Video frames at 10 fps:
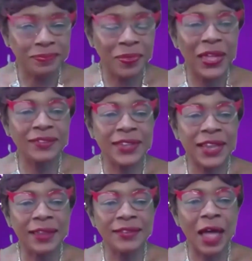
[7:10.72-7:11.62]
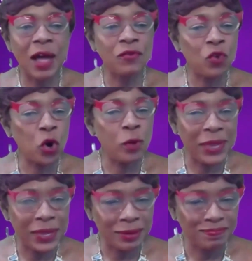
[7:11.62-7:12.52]
that stands out for
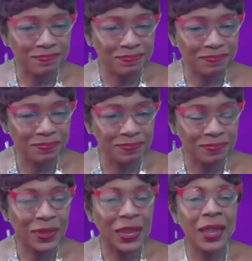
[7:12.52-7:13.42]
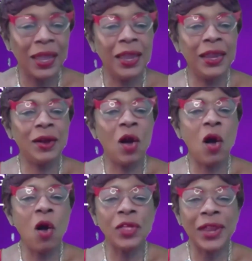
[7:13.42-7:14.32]
me in
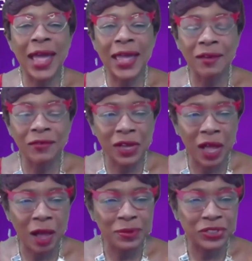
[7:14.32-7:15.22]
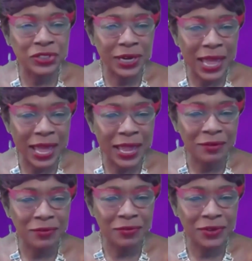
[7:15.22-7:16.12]
all that I have accomplished in life,
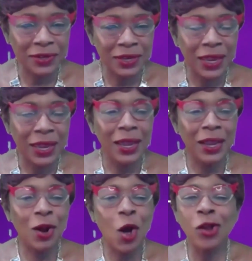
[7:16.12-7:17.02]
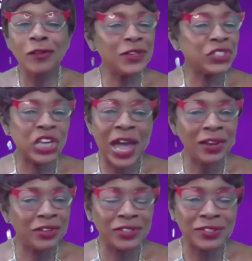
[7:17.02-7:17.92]
in all of the
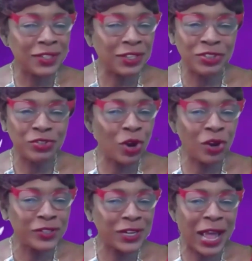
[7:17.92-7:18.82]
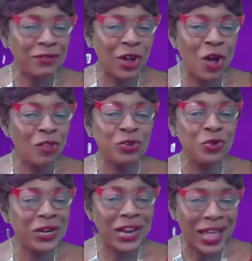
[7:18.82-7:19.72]
challenges and the struggles that I've gone
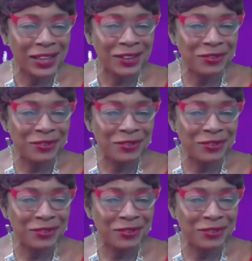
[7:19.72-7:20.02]
through in life,